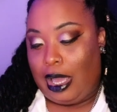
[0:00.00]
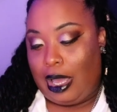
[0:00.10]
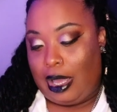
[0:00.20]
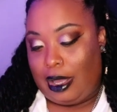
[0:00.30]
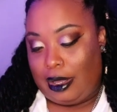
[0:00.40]

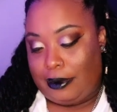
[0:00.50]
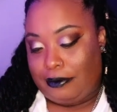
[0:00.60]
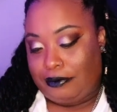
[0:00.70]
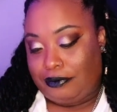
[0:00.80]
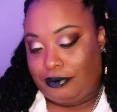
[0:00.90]

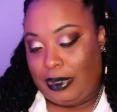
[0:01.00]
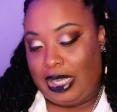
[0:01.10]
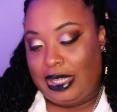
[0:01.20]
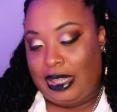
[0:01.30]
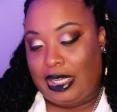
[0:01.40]
And
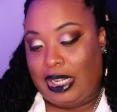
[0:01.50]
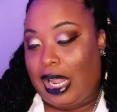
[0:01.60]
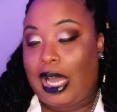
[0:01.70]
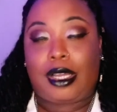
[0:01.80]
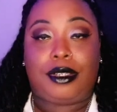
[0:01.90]
then the
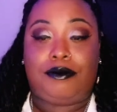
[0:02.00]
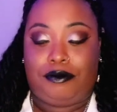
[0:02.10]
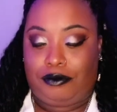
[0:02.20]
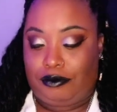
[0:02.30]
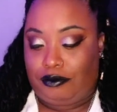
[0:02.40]
clock.
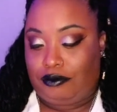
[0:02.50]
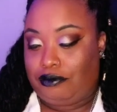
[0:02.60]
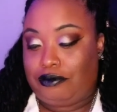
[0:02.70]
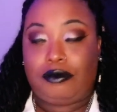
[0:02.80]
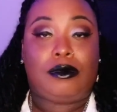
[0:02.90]

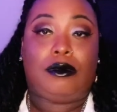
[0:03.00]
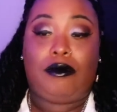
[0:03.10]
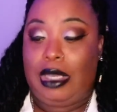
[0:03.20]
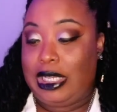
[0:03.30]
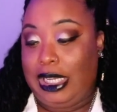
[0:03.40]

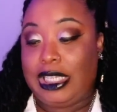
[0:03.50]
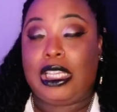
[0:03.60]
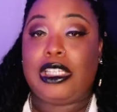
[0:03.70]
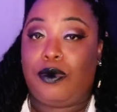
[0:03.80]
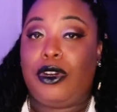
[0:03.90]

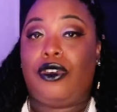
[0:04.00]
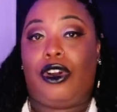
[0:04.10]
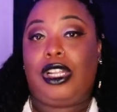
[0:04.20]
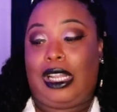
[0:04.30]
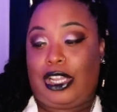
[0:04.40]
It's real
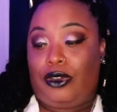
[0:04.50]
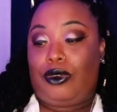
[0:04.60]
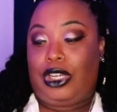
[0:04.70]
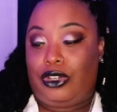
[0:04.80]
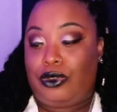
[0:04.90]
girly. Like
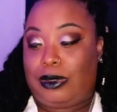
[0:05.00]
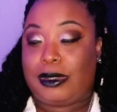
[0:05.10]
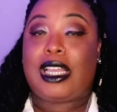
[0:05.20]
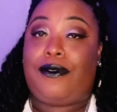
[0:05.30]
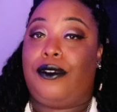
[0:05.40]
you can do some
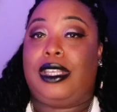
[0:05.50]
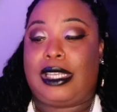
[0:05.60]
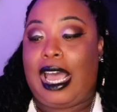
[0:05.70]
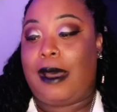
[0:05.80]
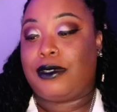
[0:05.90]
stuff on
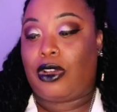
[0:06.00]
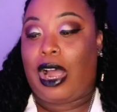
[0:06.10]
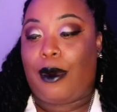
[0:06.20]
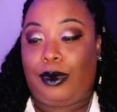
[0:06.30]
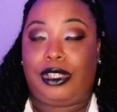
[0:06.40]
this app, so
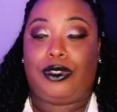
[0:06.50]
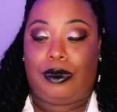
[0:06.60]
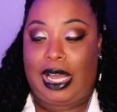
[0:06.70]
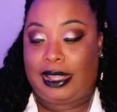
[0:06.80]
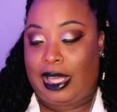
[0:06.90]
I really do
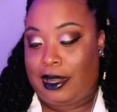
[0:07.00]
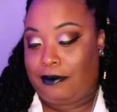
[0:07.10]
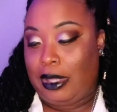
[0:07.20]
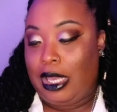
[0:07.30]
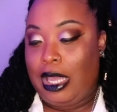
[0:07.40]
like that.
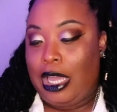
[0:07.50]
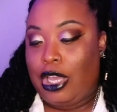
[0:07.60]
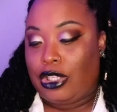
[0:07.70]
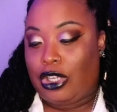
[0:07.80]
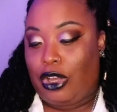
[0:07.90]

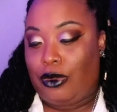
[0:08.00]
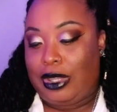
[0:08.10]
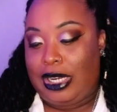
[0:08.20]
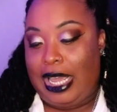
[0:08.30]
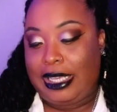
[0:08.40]
So
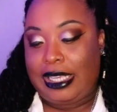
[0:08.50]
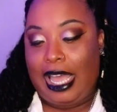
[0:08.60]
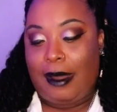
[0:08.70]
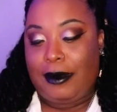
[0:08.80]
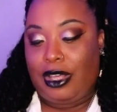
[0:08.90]
the next
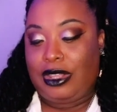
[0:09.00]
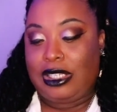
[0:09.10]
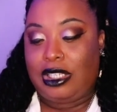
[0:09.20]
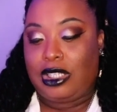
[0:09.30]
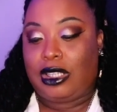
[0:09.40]
app, now
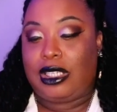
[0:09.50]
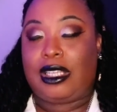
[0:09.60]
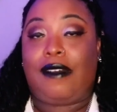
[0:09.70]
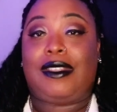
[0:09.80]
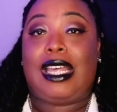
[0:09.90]
this is the
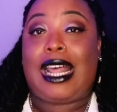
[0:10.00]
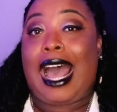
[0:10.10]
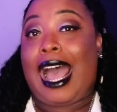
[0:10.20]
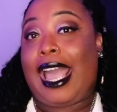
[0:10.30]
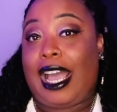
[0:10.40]
stuff that
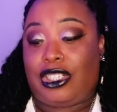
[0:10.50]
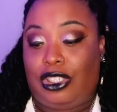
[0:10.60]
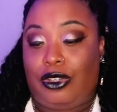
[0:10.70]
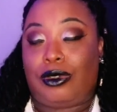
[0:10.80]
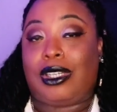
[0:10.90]
I
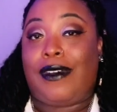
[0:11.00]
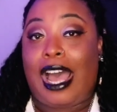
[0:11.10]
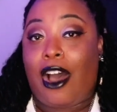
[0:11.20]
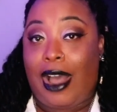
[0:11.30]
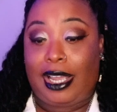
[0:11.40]
actually used of
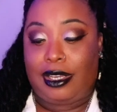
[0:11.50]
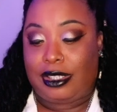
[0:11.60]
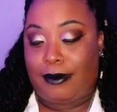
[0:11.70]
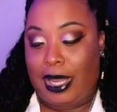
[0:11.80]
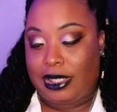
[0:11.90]
how I
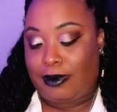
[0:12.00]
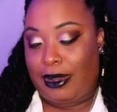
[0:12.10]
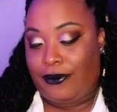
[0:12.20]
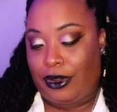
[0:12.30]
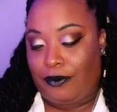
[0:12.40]
customized
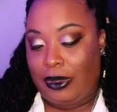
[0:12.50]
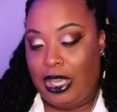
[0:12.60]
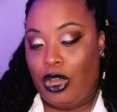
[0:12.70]
my phone.